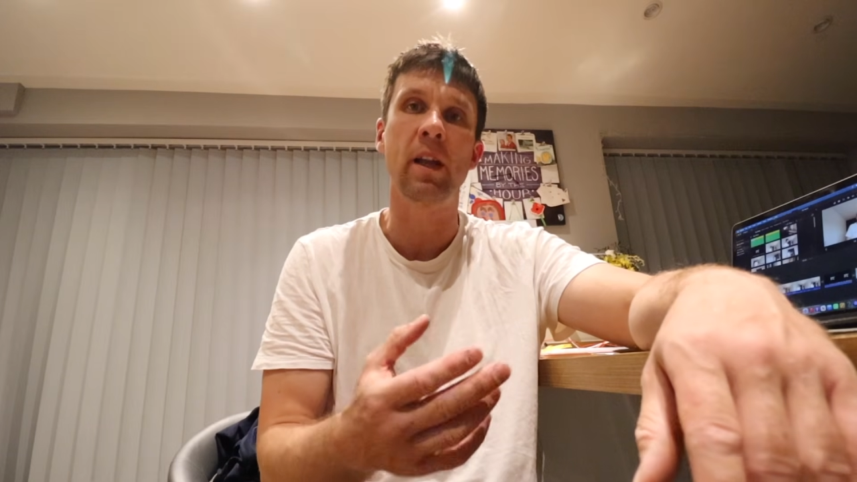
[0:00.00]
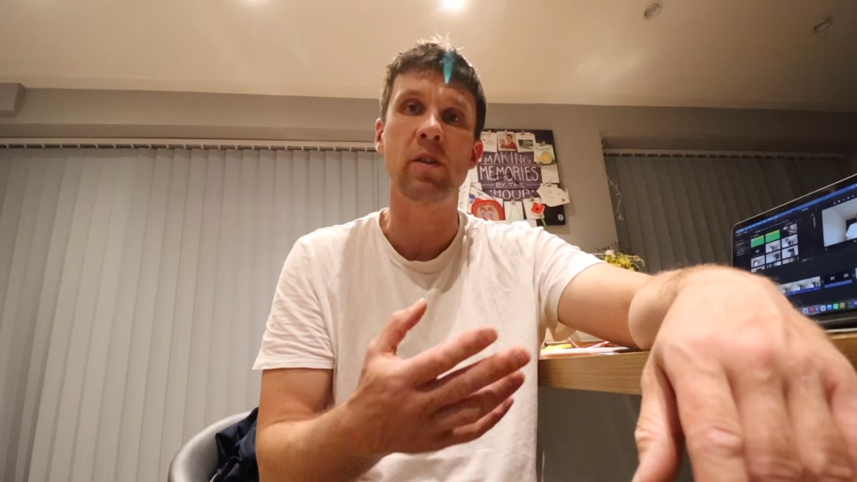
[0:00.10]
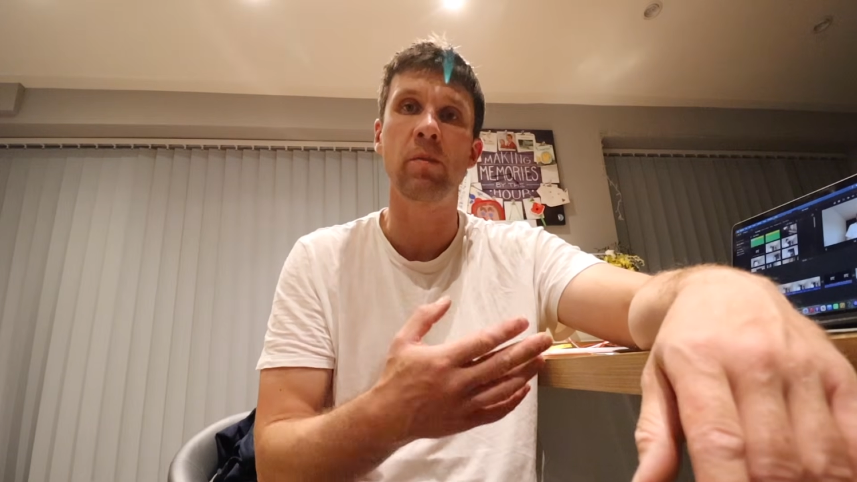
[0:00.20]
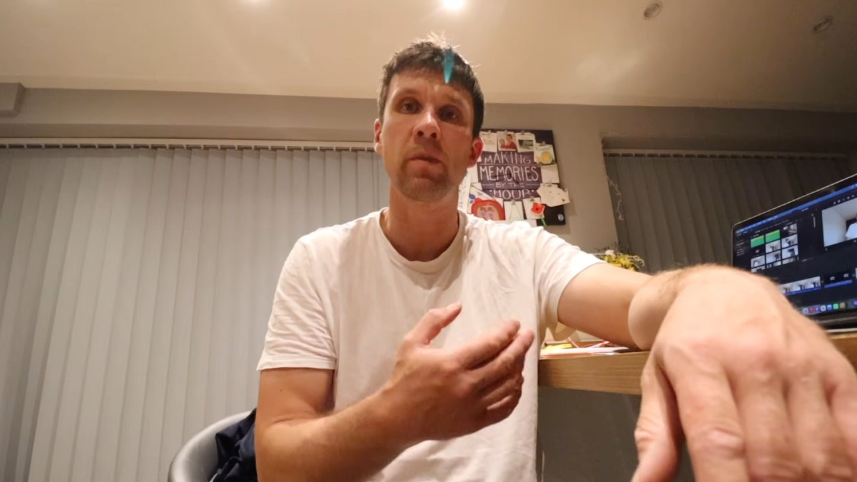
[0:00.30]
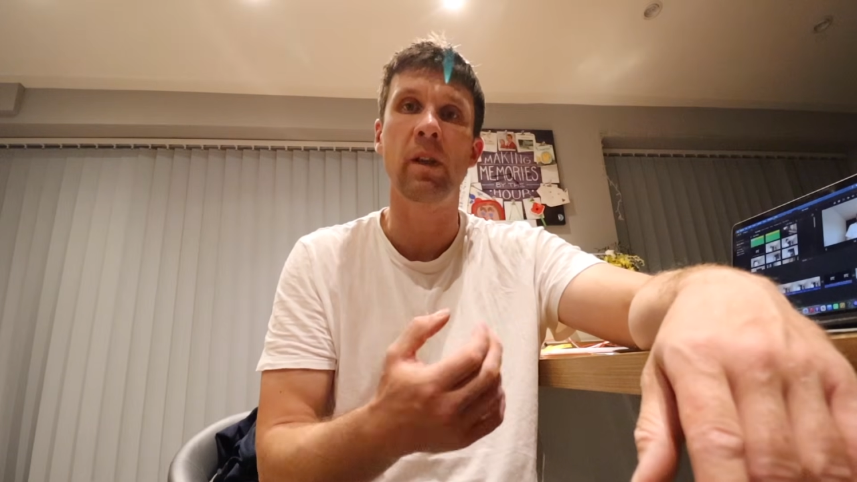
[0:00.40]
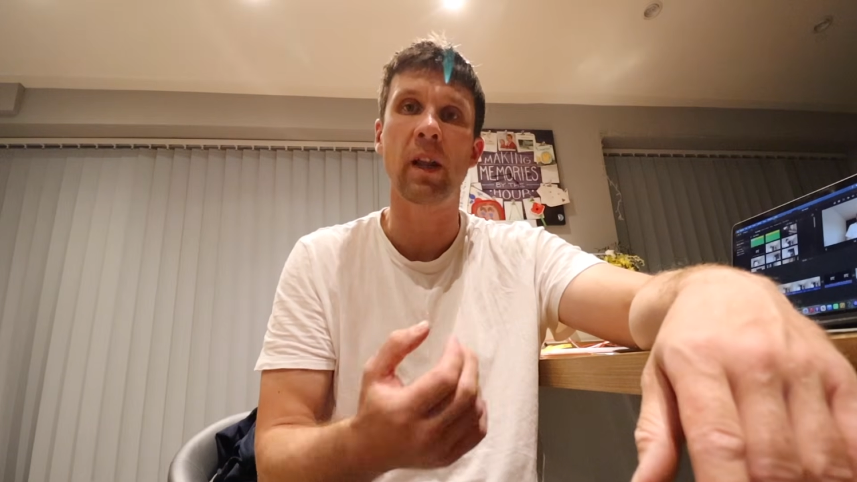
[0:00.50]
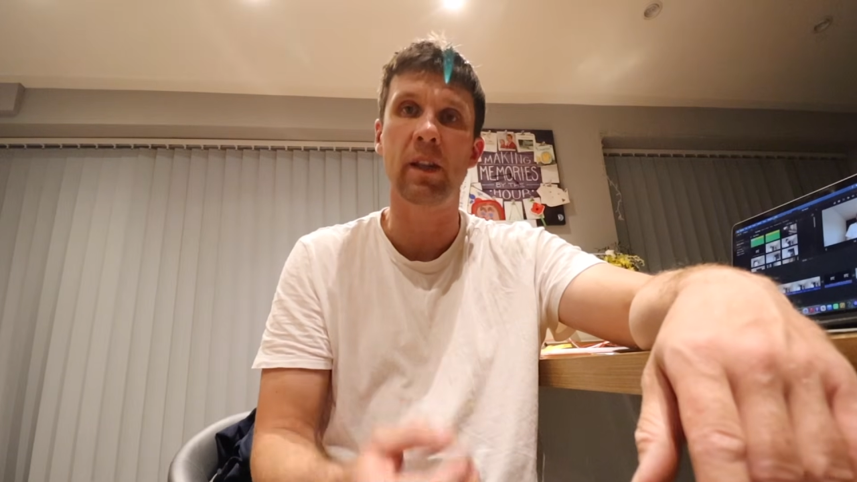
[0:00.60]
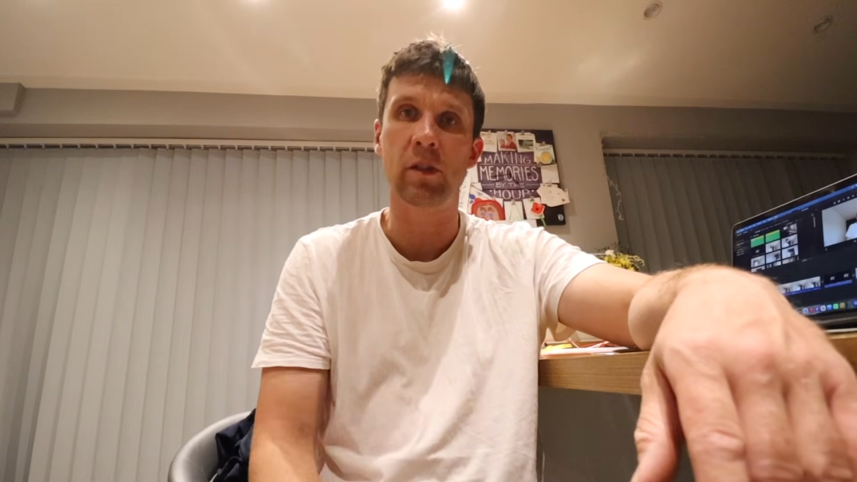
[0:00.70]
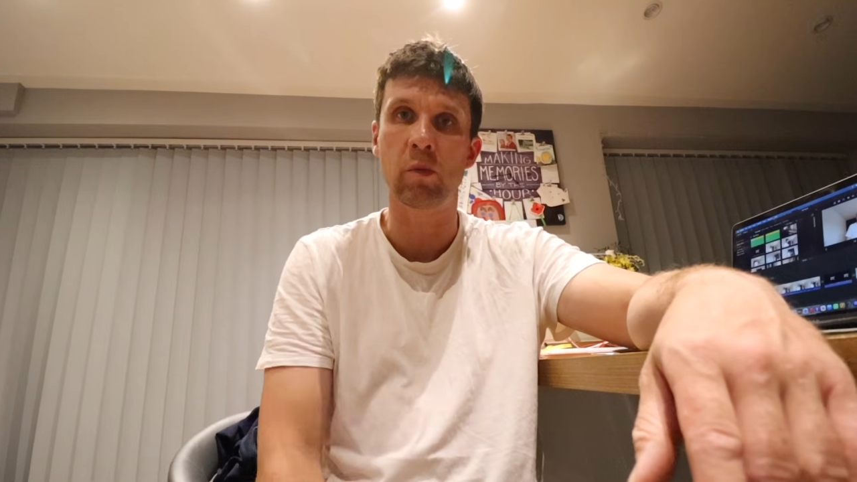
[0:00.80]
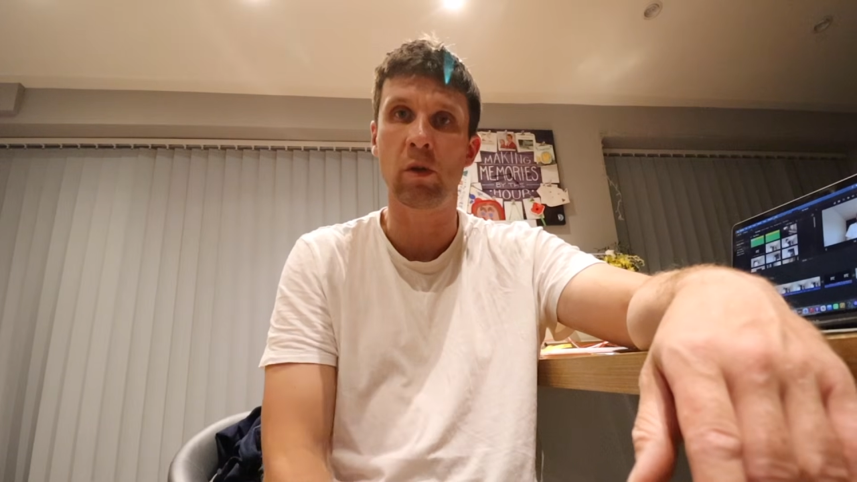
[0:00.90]
something
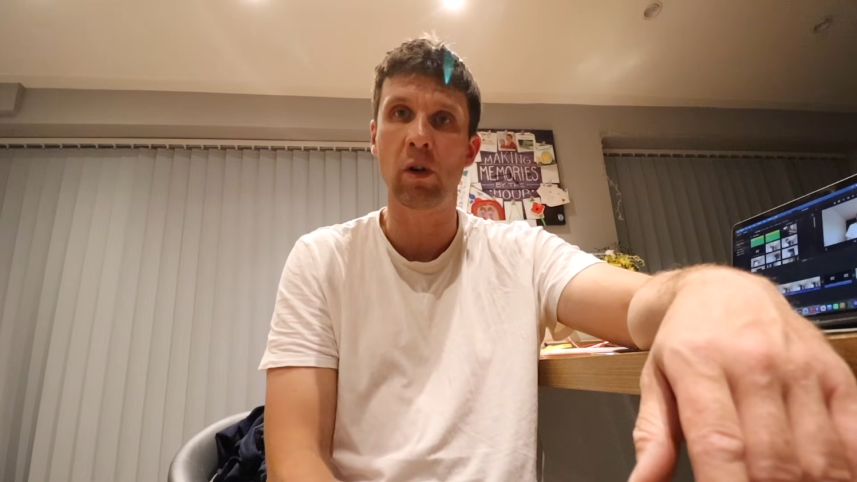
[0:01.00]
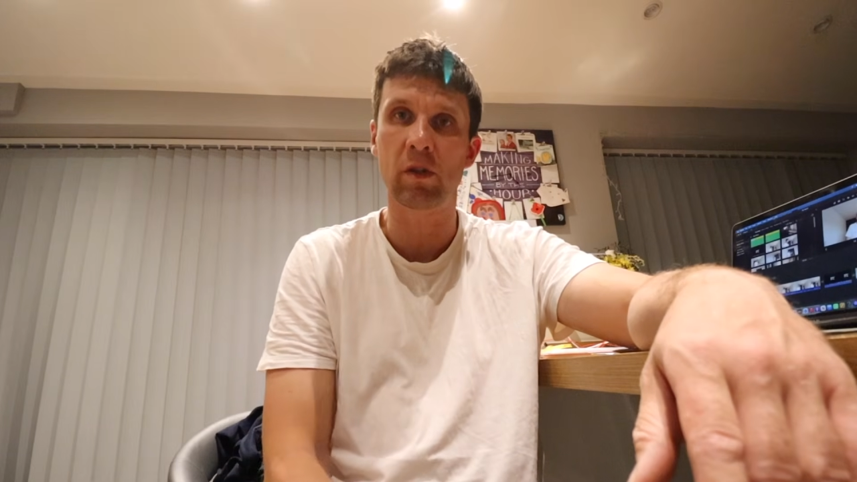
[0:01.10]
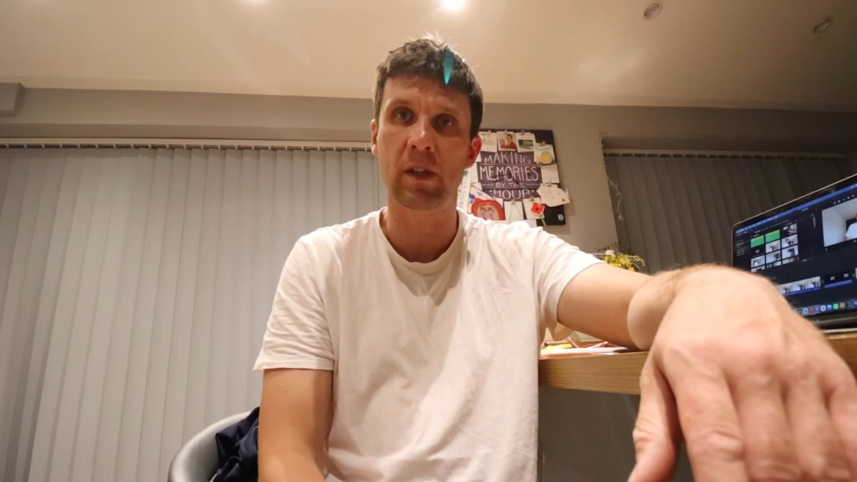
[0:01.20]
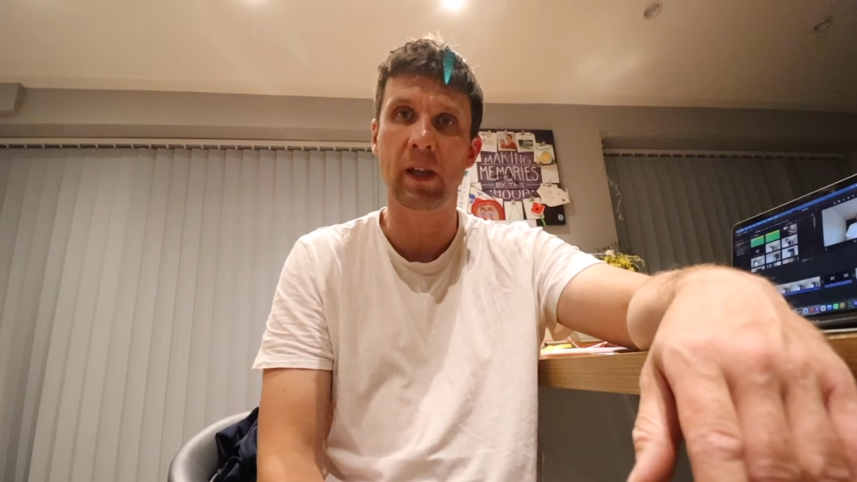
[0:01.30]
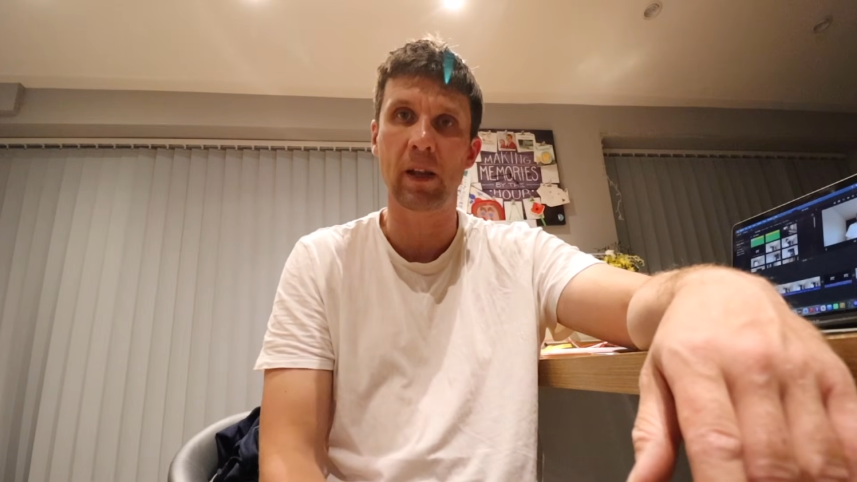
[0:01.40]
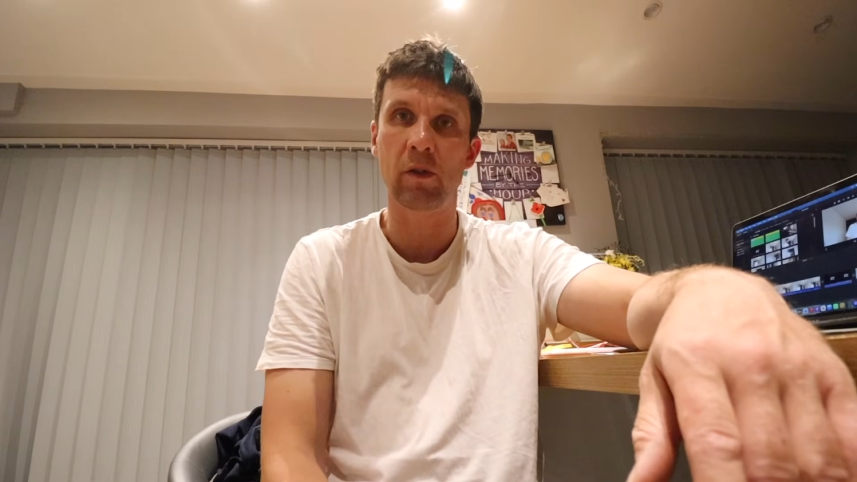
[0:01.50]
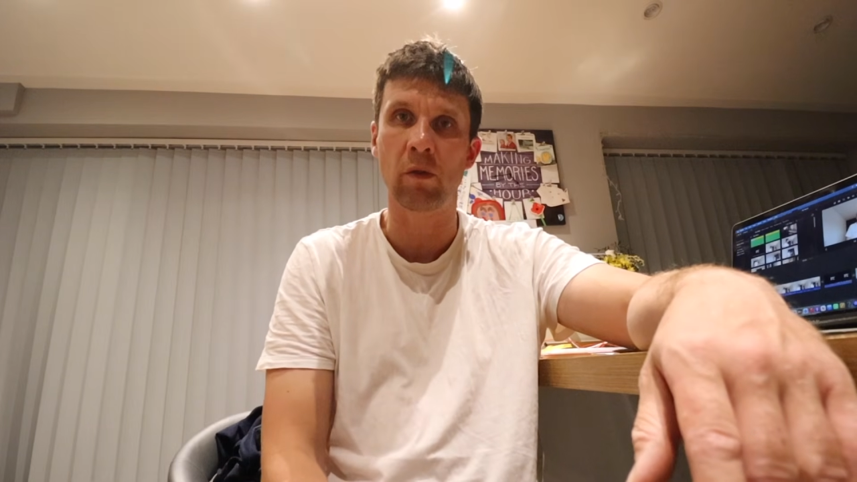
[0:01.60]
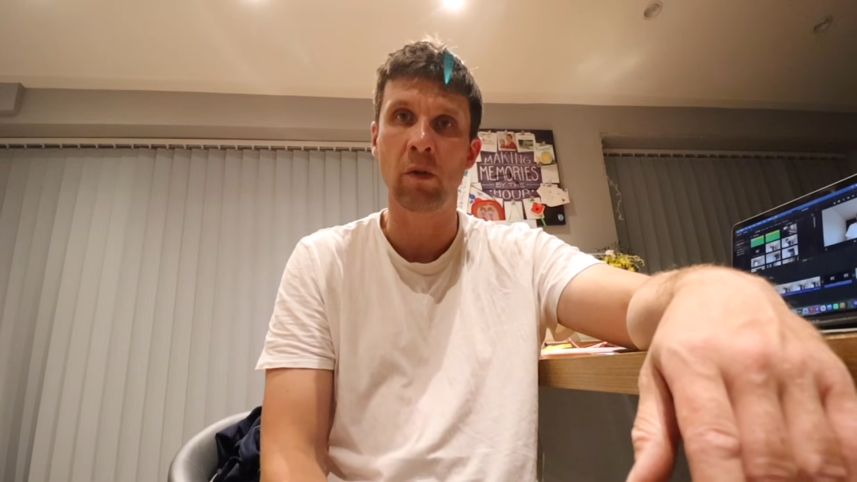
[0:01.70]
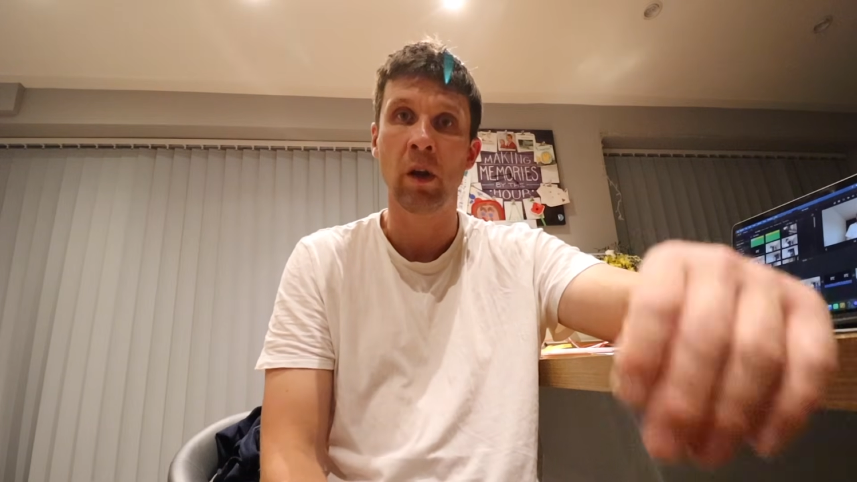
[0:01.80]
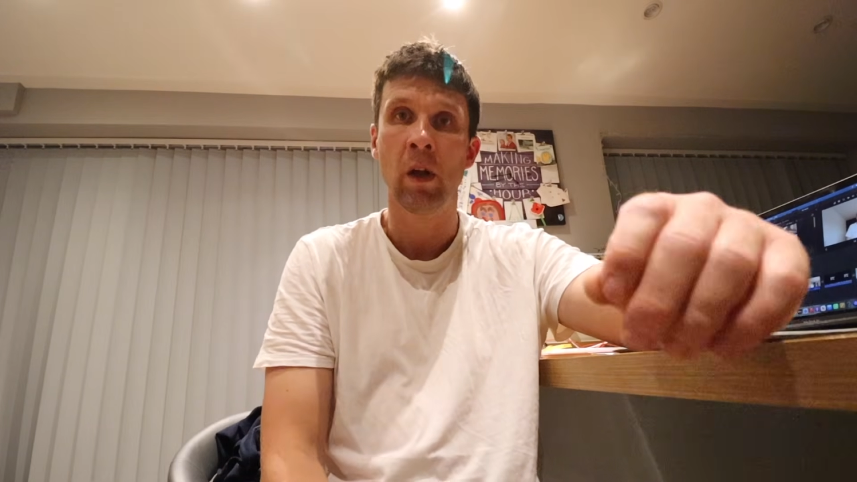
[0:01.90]
like this would cost to get done,